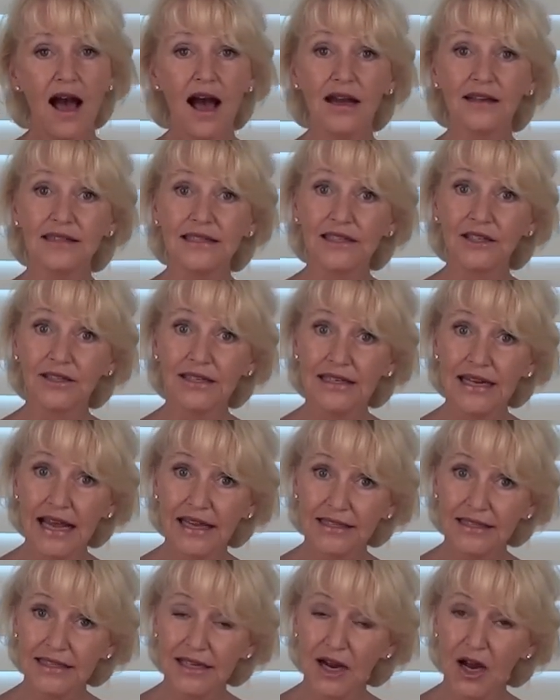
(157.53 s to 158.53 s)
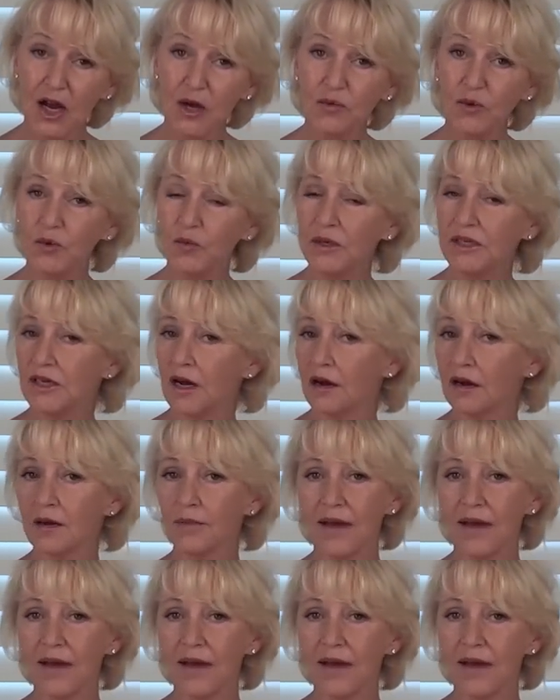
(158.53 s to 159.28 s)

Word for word: Until next time when we talk